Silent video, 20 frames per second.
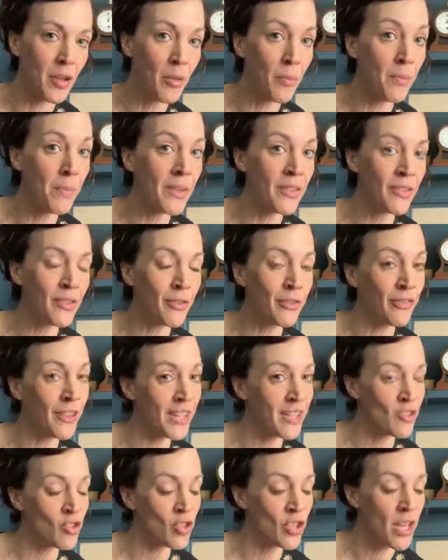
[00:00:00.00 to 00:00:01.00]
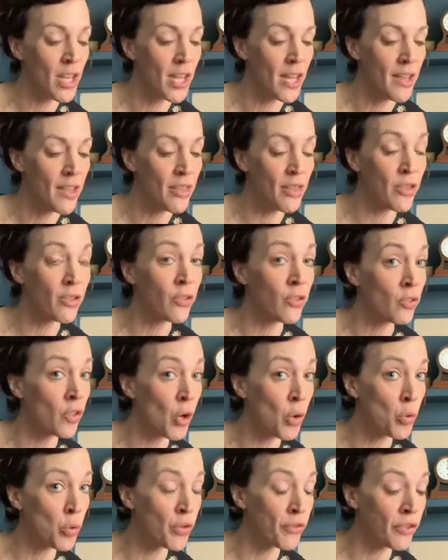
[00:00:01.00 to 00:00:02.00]
Mr. Finch, the
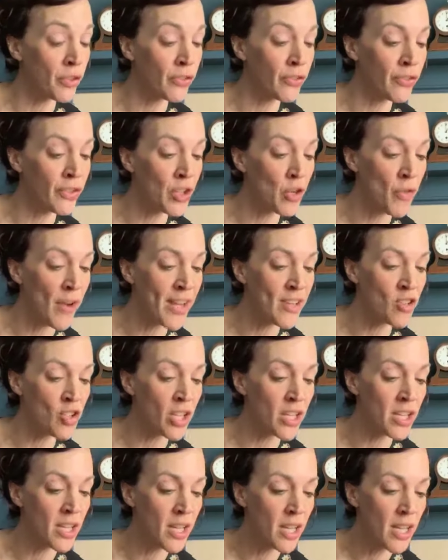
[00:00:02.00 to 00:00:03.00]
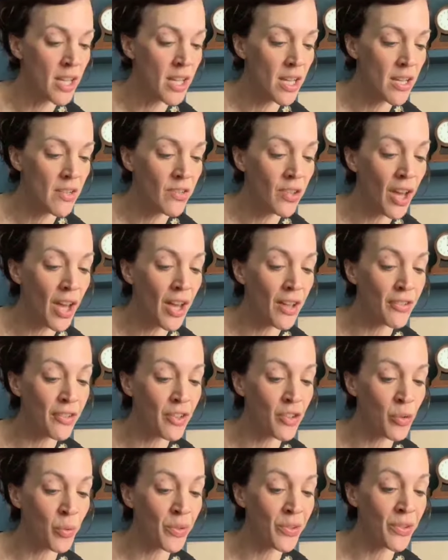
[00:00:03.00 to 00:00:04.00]
soul of consideration, turned
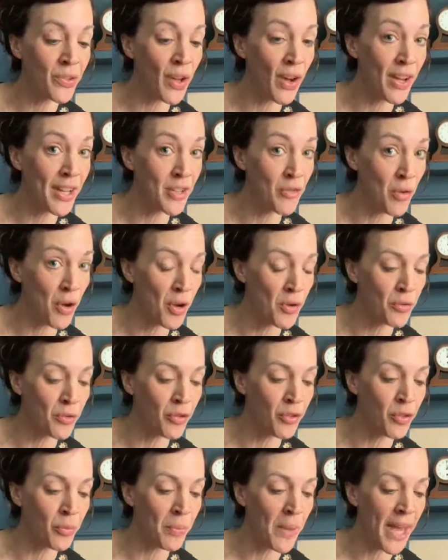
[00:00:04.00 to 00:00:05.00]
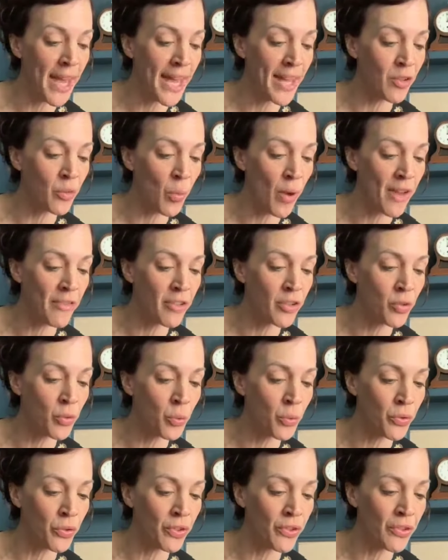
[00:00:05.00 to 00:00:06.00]
into a side road to spare his wife and
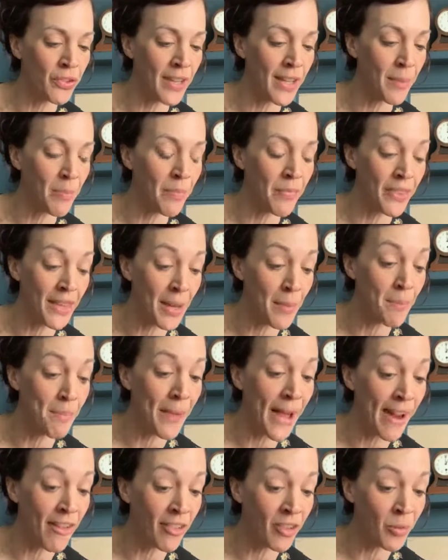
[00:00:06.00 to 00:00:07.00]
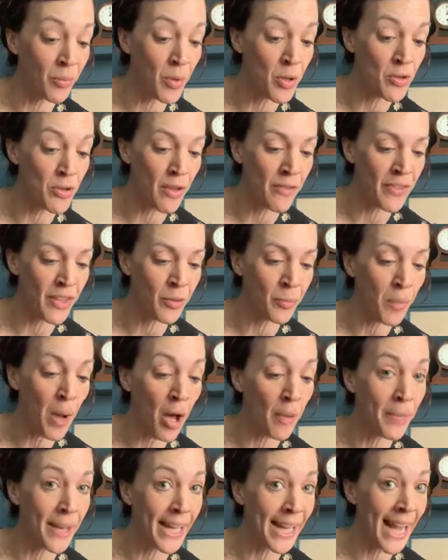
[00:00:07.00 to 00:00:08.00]
daughters the embarrassment of these
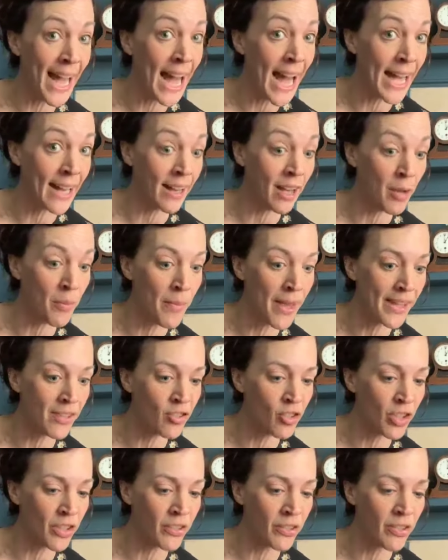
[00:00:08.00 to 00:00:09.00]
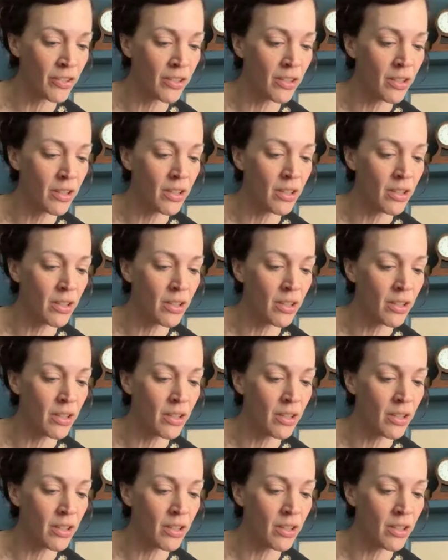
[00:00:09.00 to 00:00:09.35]
public acclamations.